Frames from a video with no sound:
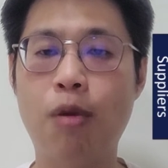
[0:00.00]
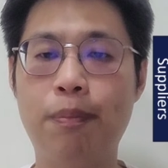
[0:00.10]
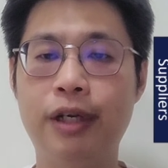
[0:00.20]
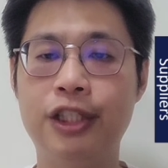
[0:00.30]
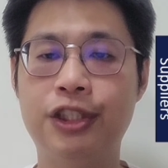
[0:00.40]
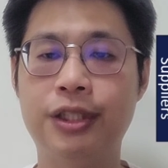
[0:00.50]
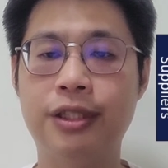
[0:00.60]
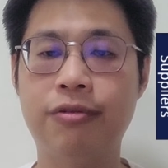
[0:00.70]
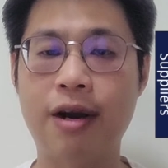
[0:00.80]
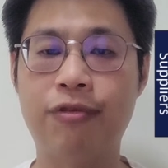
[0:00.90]

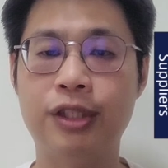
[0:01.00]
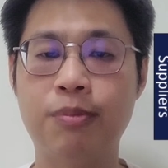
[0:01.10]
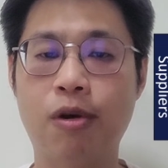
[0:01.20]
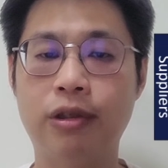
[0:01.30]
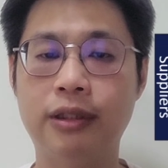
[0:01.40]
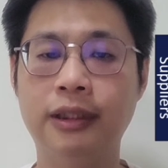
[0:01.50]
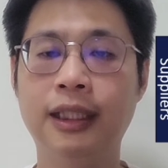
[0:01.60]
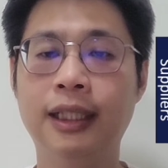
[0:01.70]
Operations Reference Model.